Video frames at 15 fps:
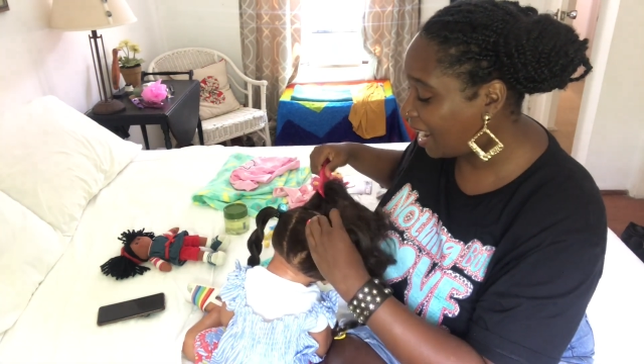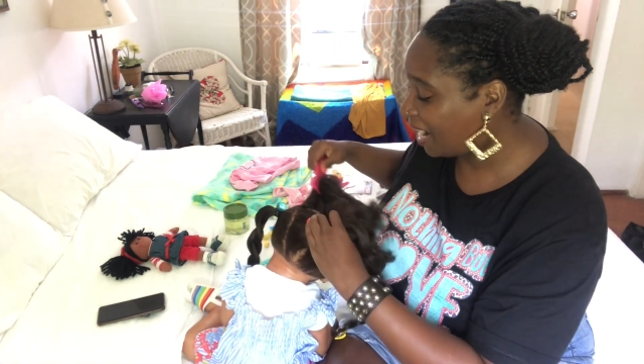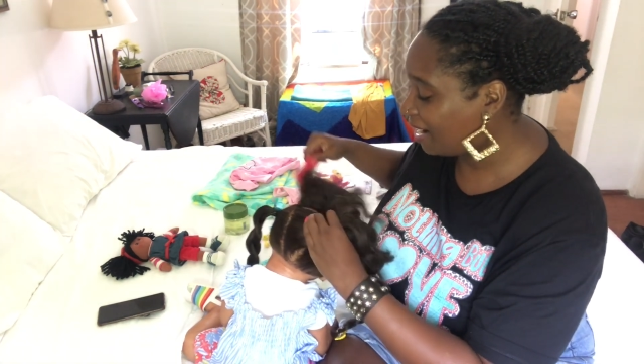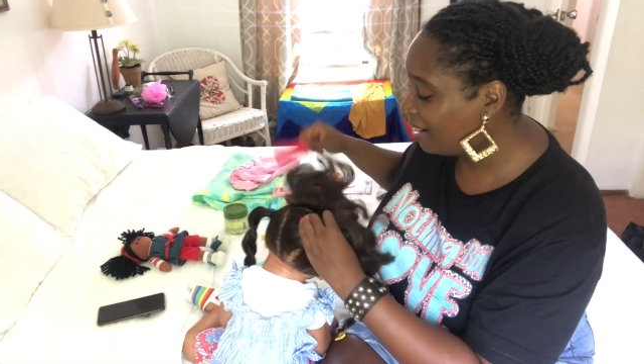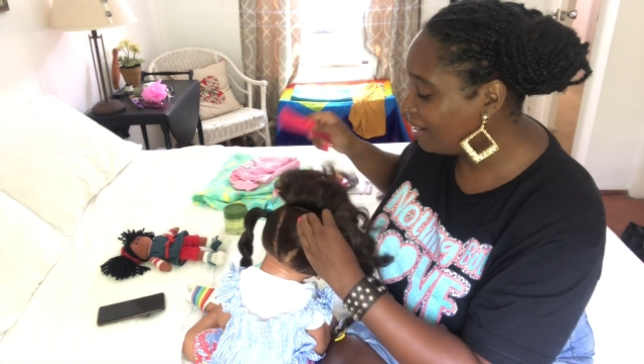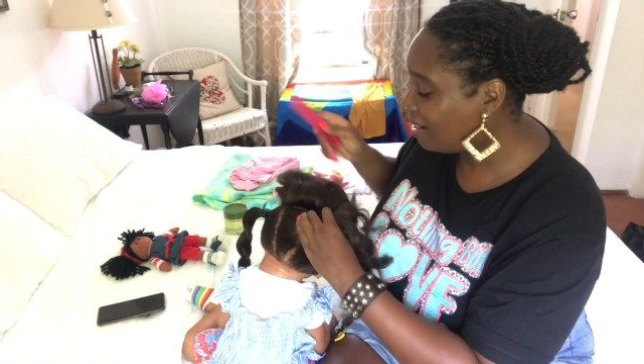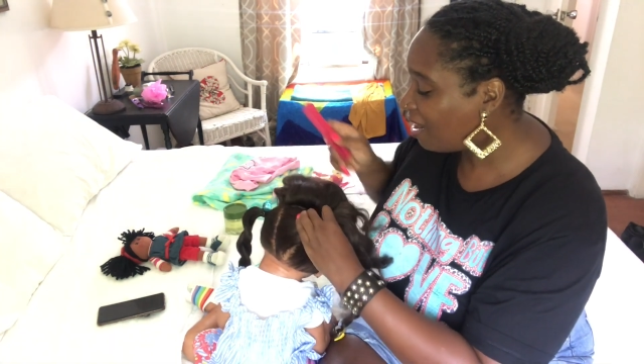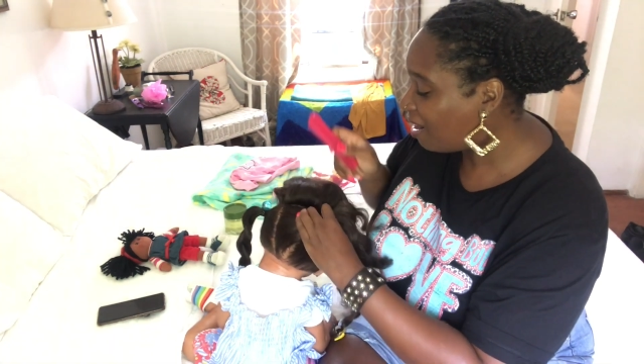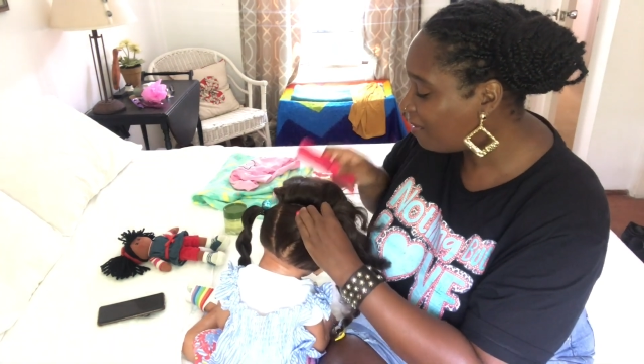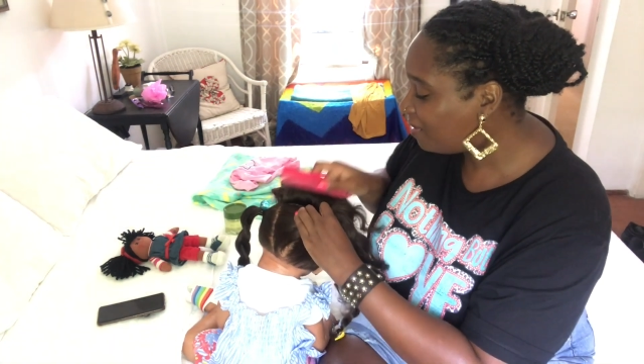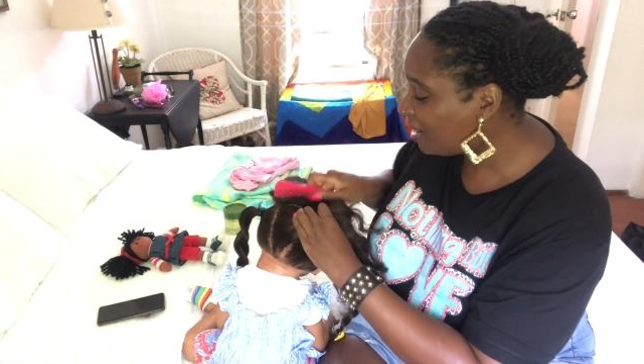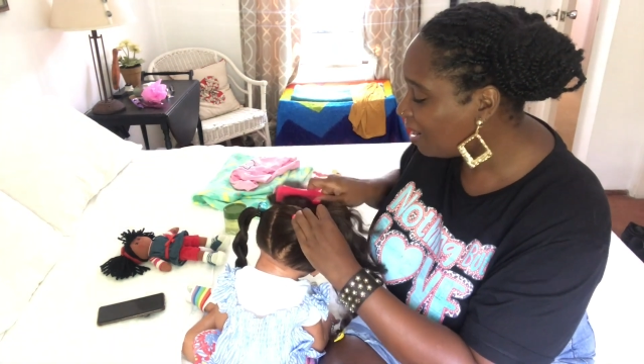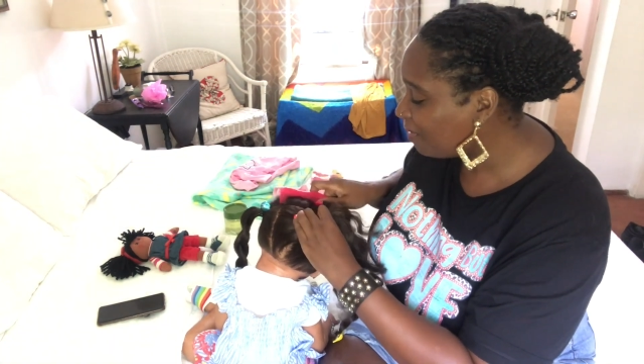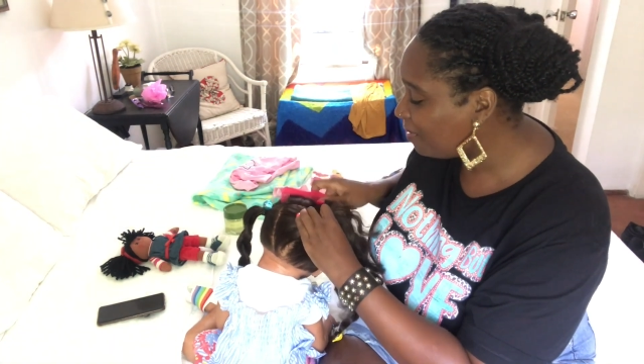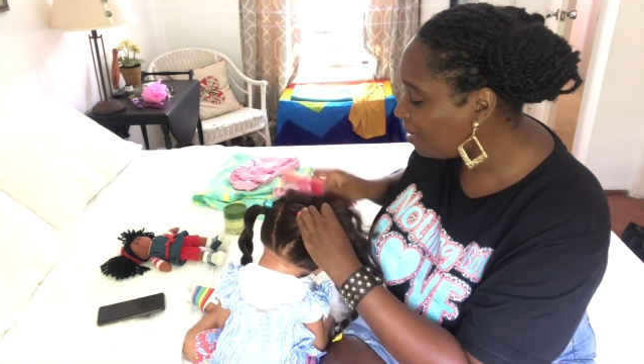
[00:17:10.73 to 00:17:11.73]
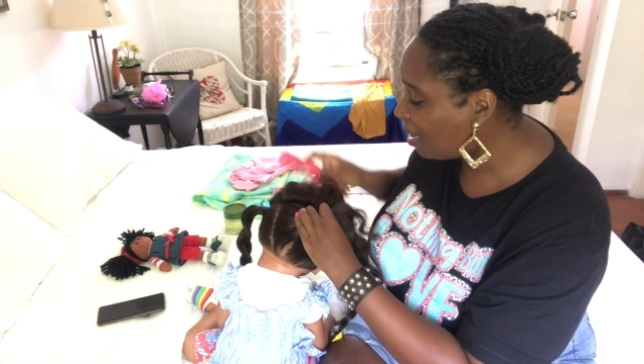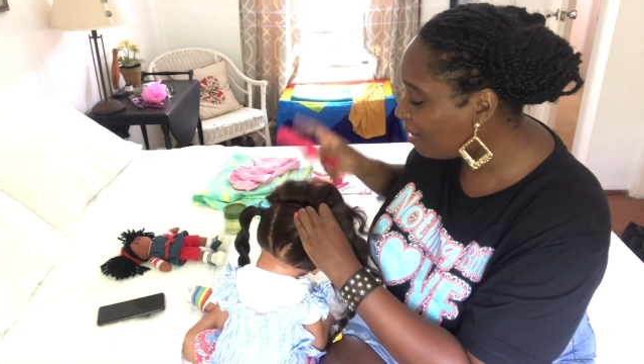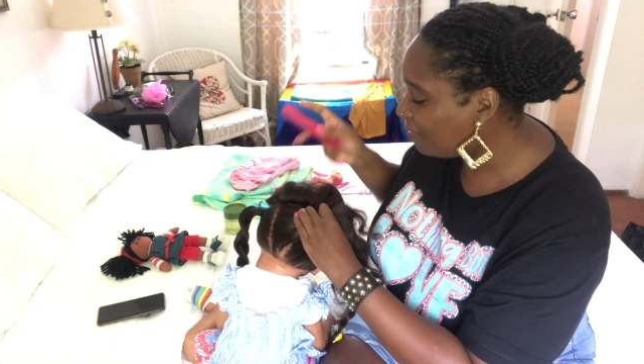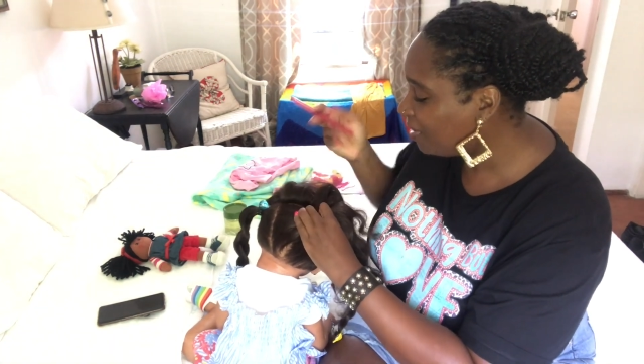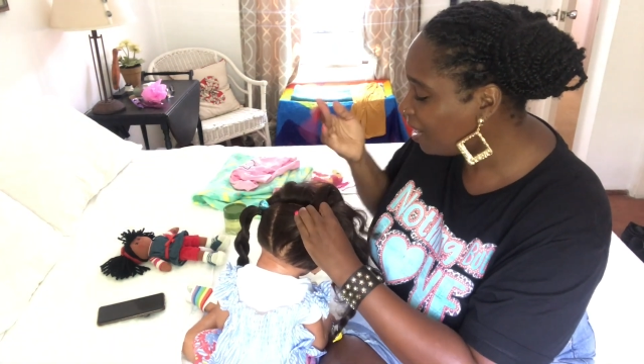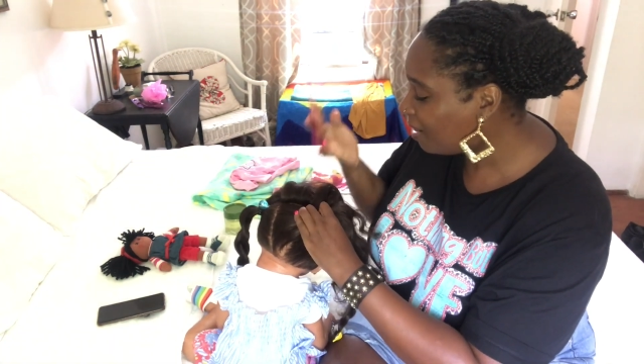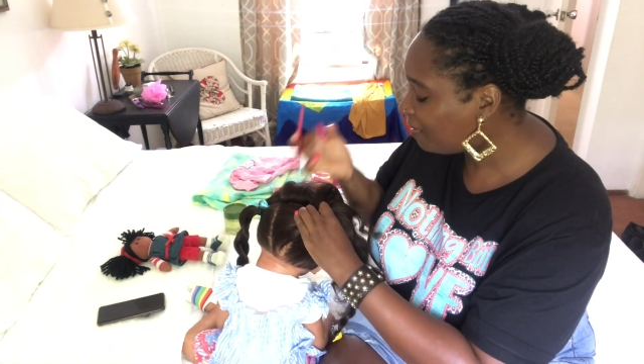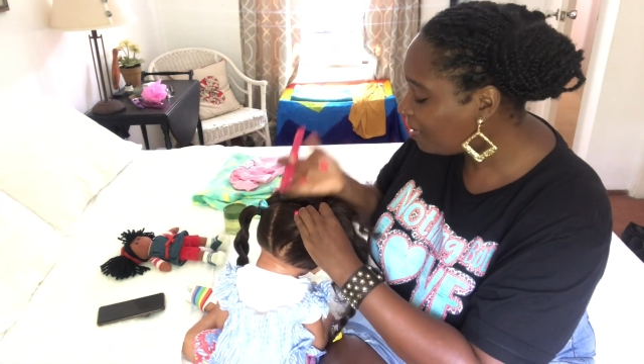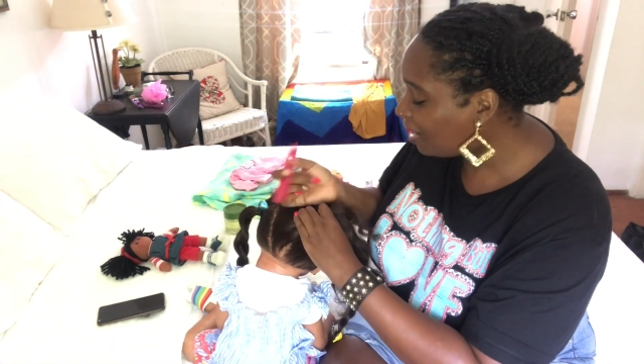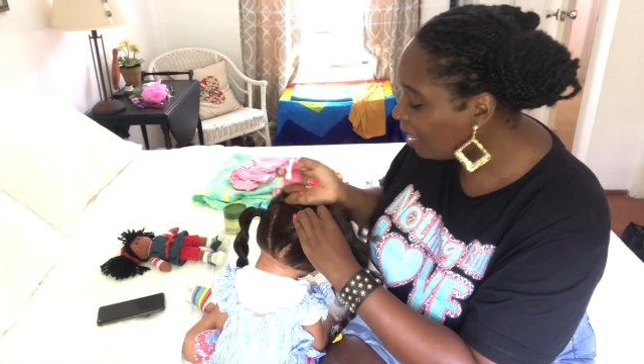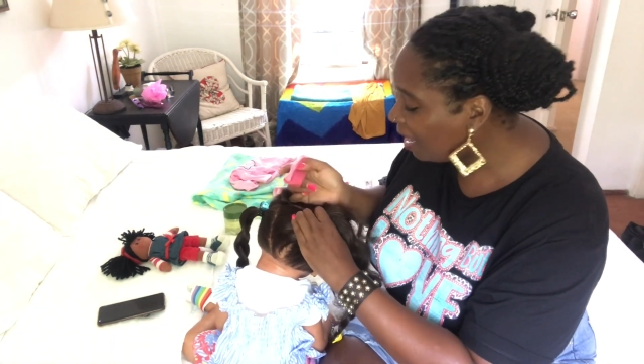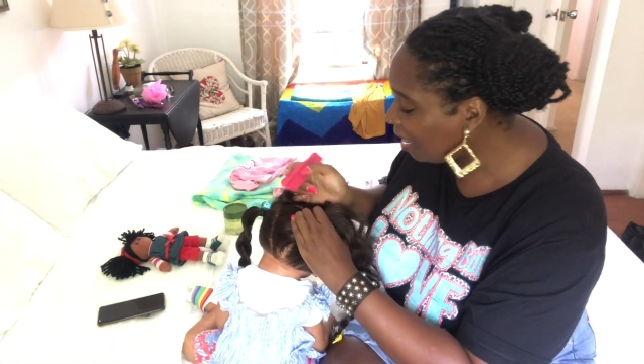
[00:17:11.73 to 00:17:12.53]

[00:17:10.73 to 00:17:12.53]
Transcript: I love, love, love, love,